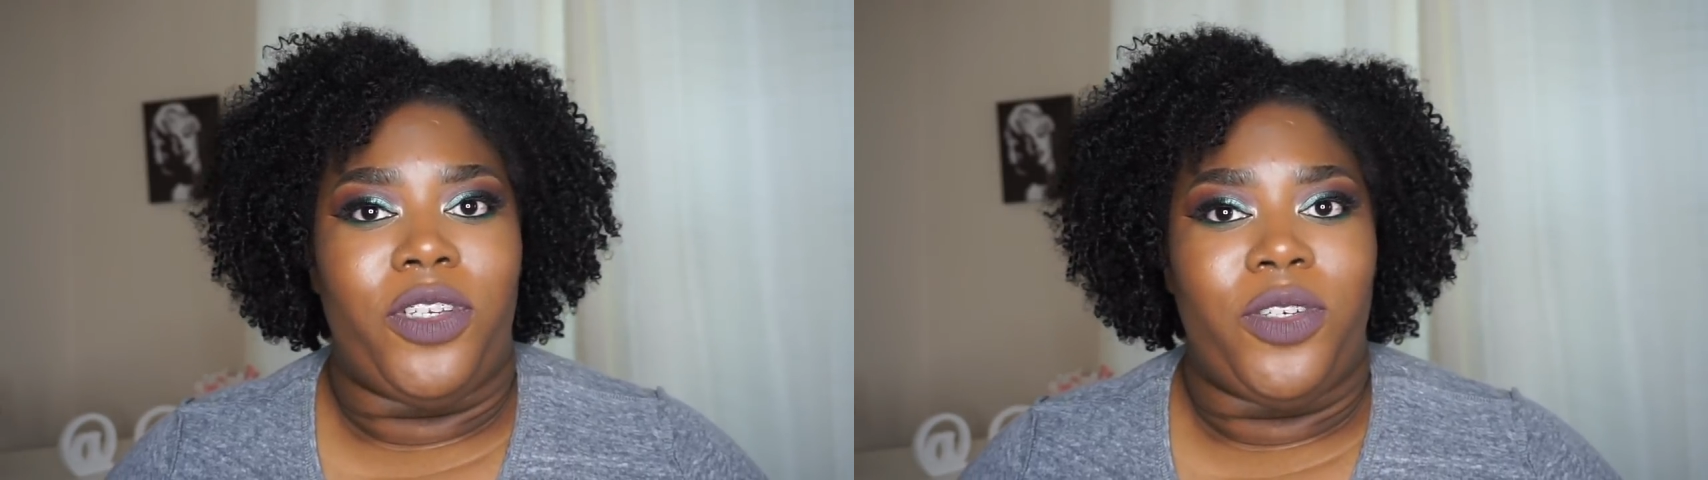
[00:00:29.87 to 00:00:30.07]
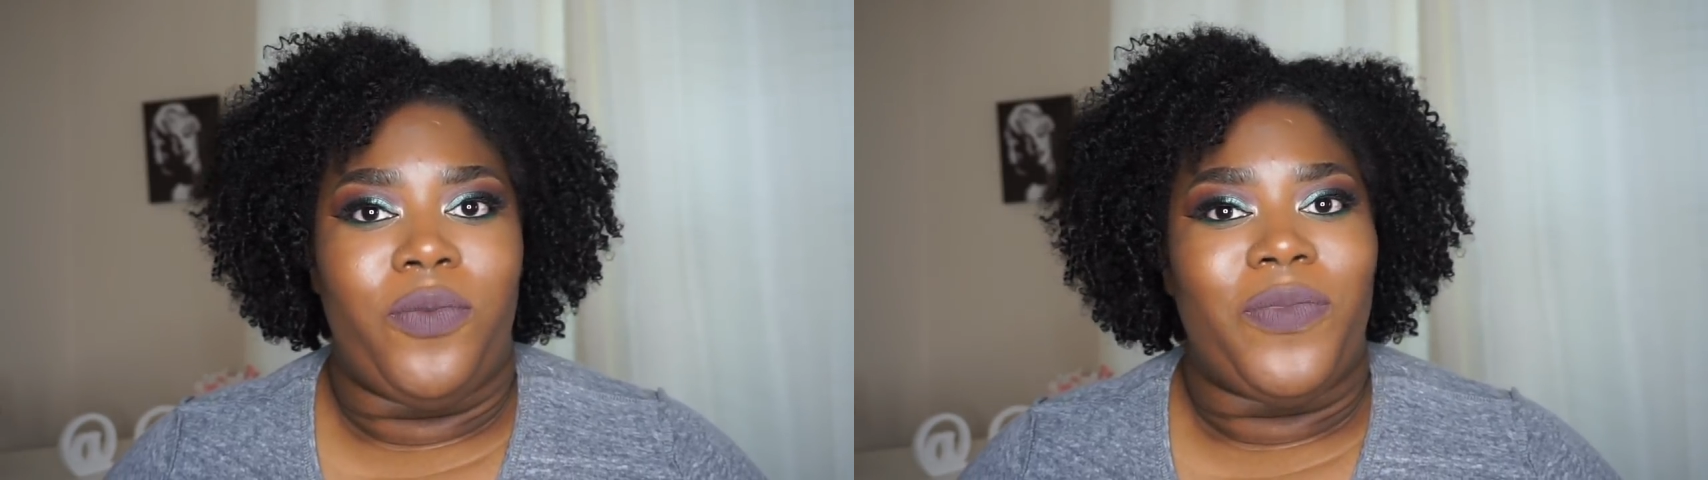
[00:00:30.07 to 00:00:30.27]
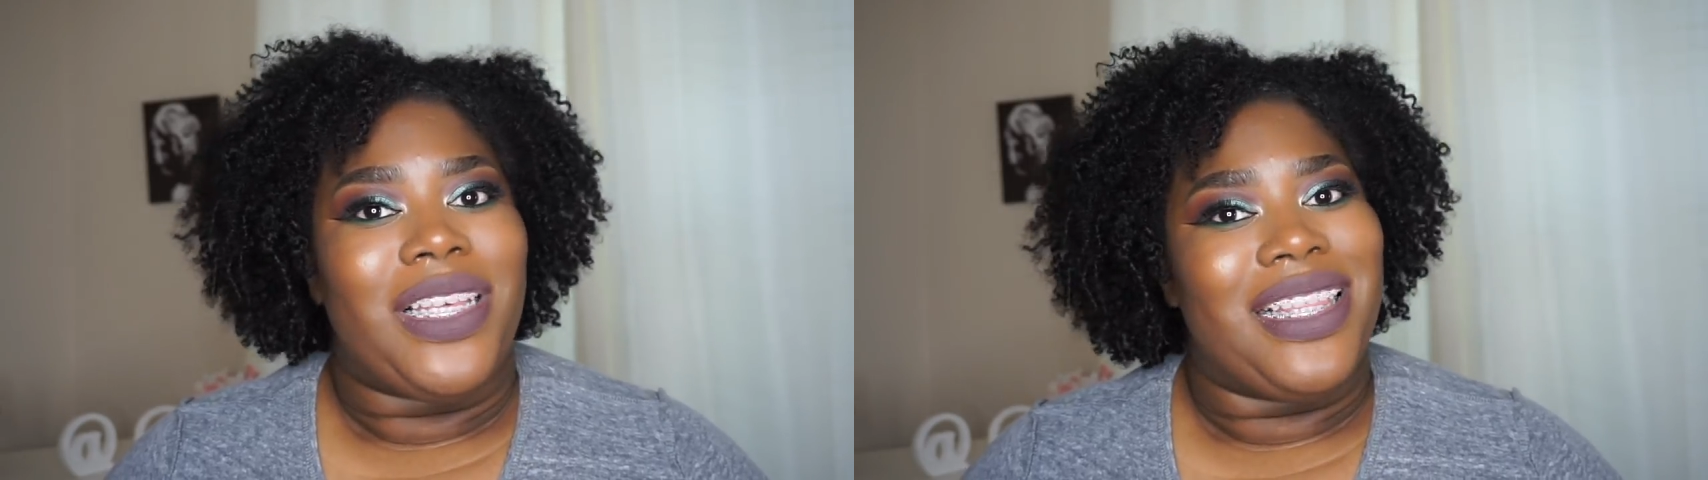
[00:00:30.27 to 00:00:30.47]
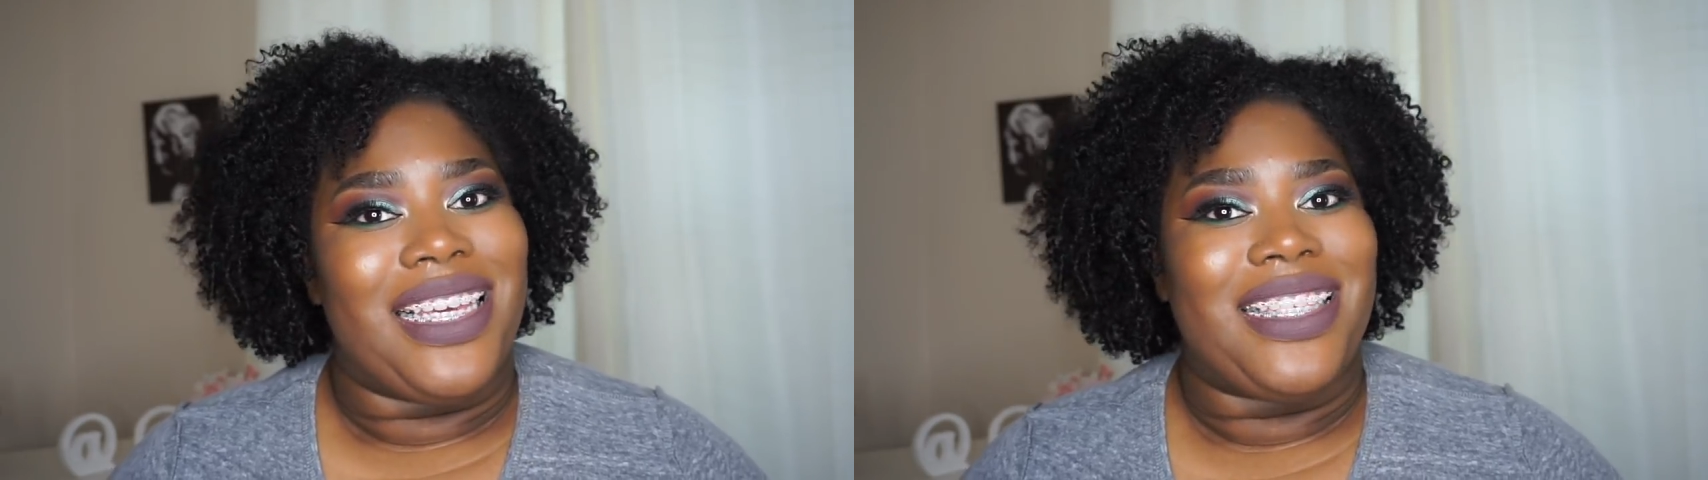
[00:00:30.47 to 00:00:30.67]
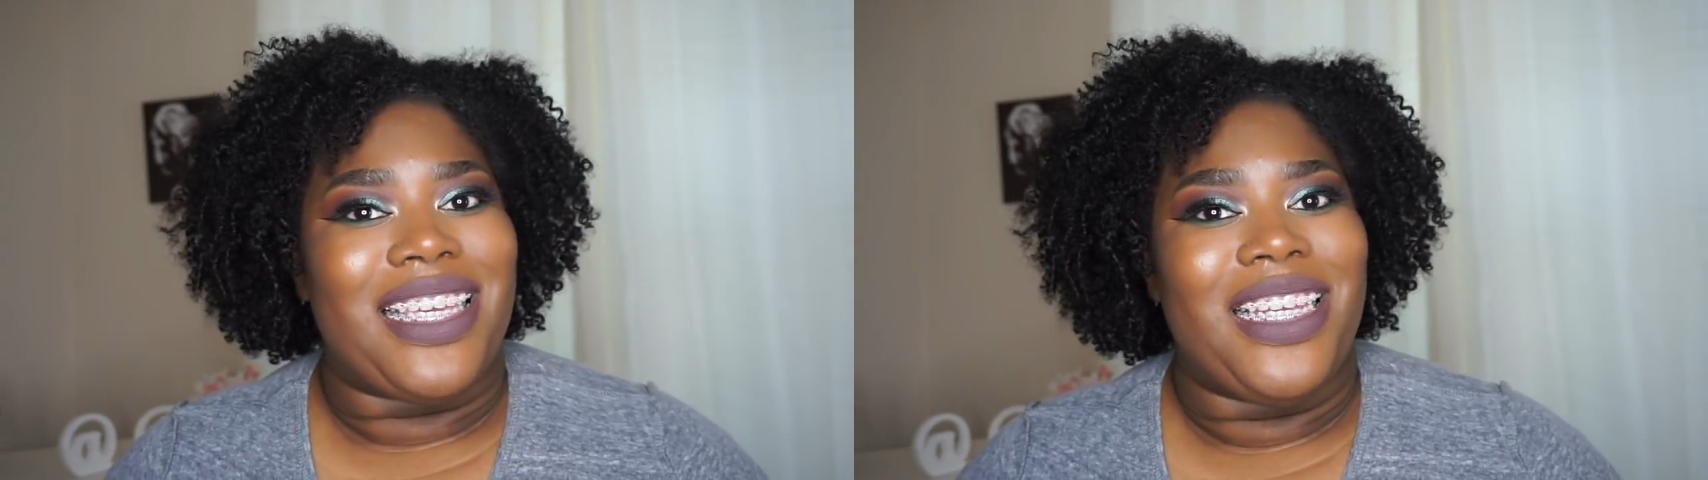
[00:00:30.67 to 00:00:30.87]
ado,
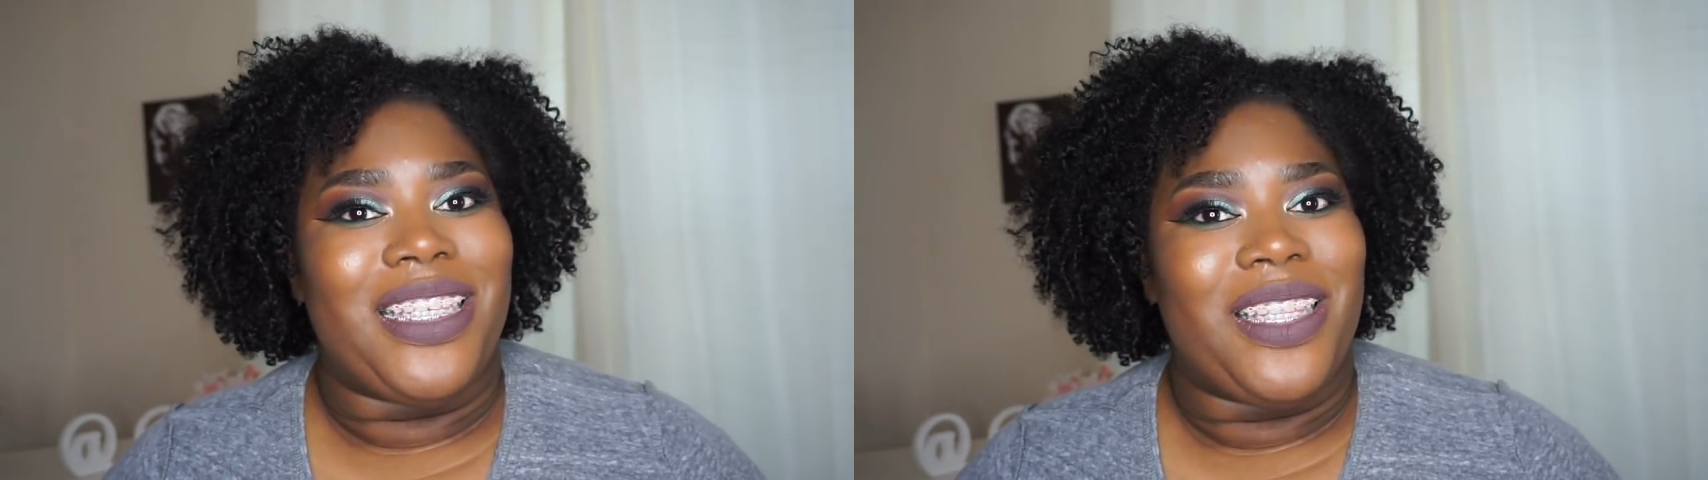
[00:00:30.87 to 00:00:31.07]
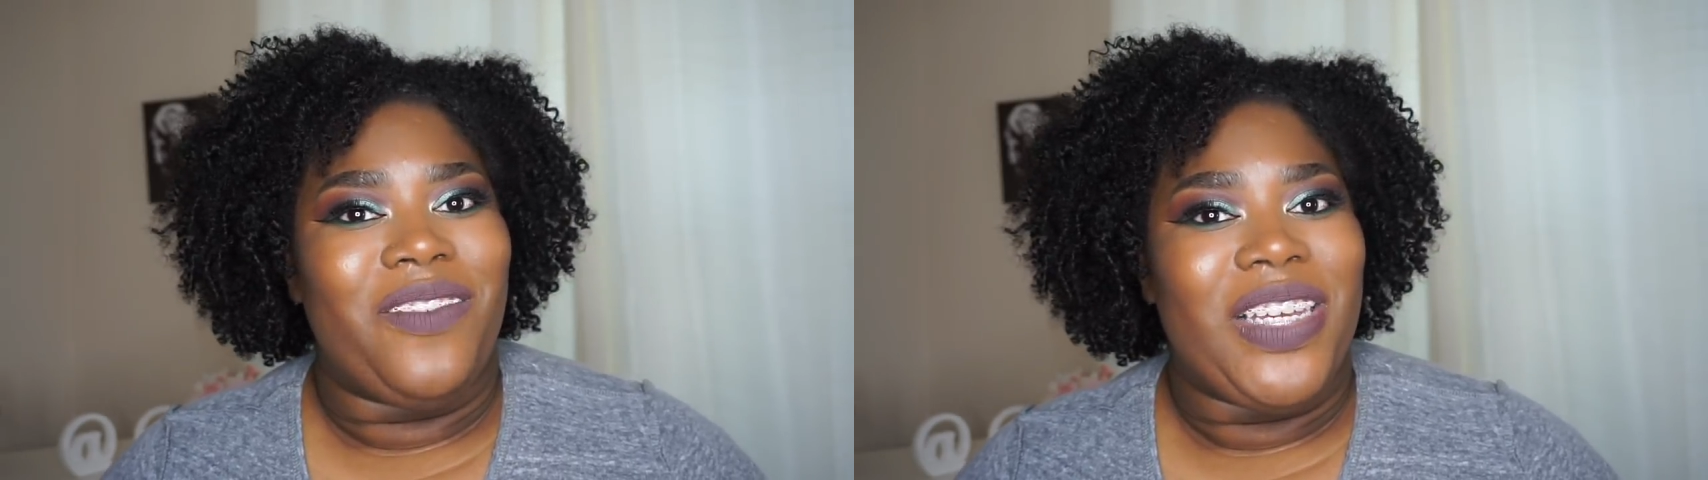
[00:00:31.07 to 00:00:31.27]
let's get into the